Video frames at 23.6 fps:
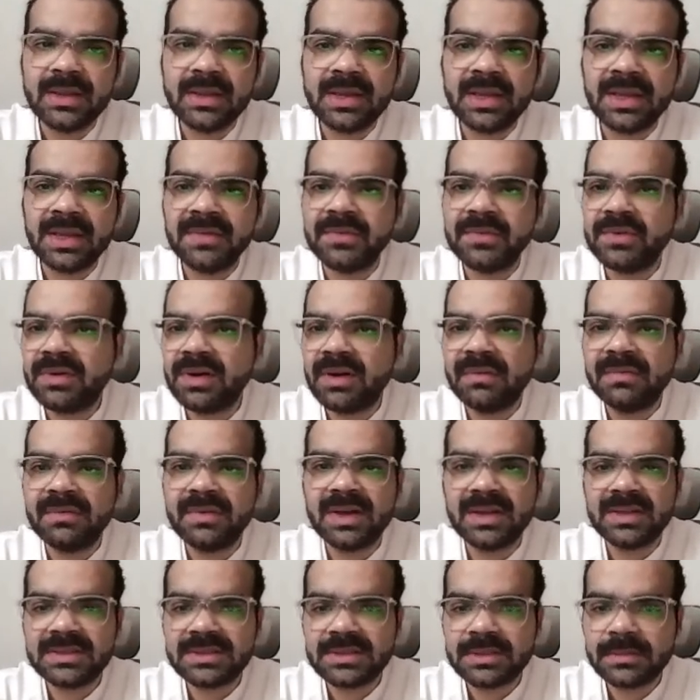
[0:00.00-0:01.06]
If you have
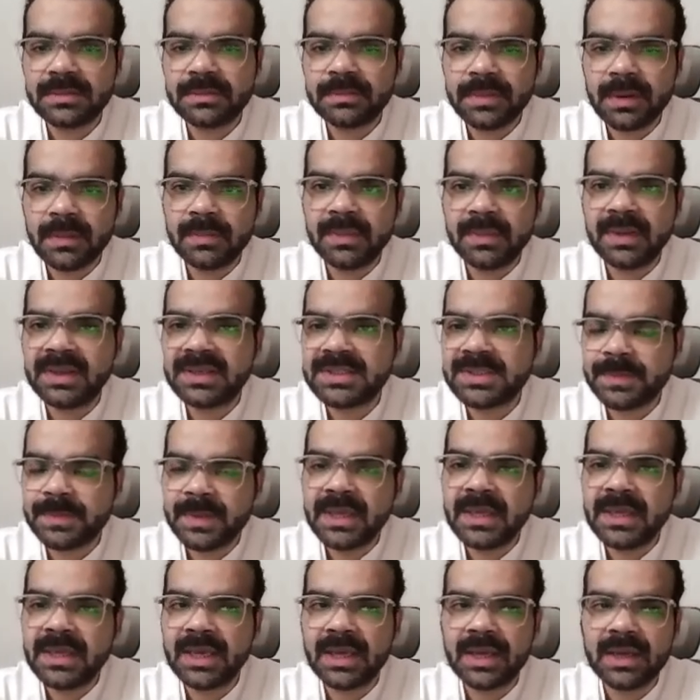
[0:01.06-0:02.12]
done some public
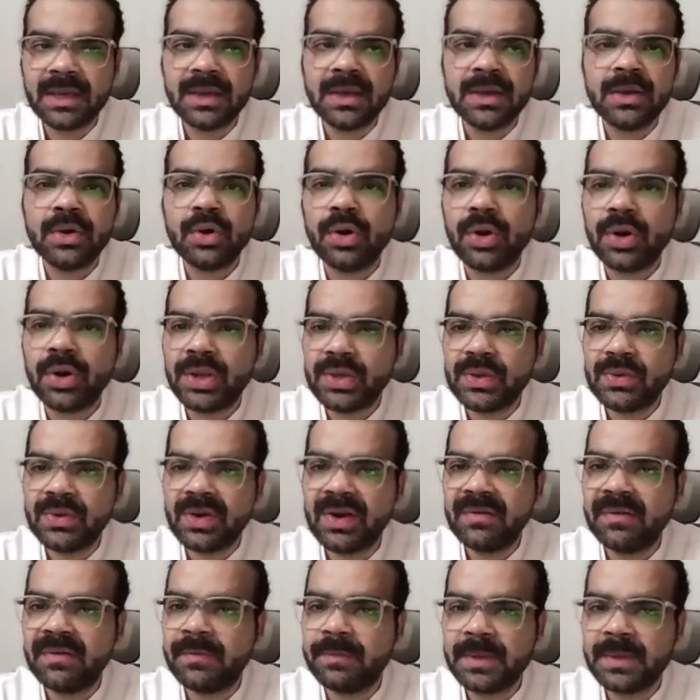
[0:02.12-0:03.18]
speaking or you
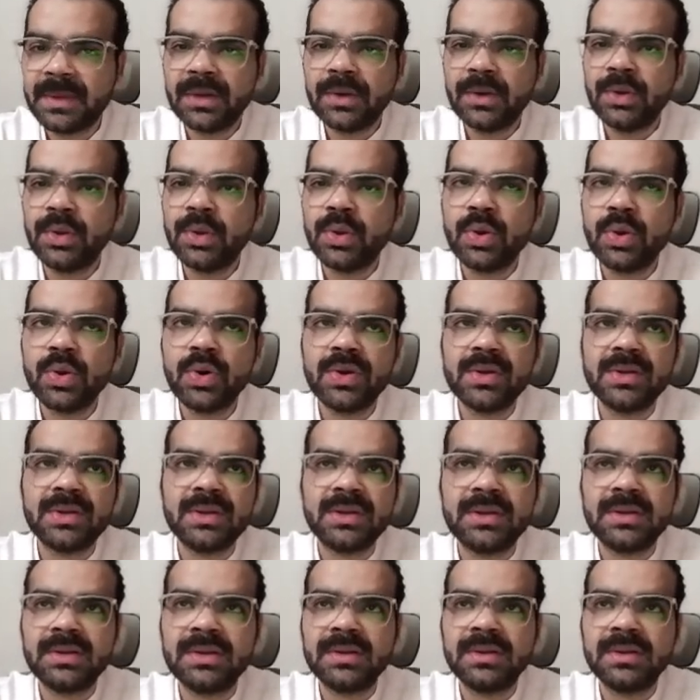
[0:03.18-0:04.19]
have appeared on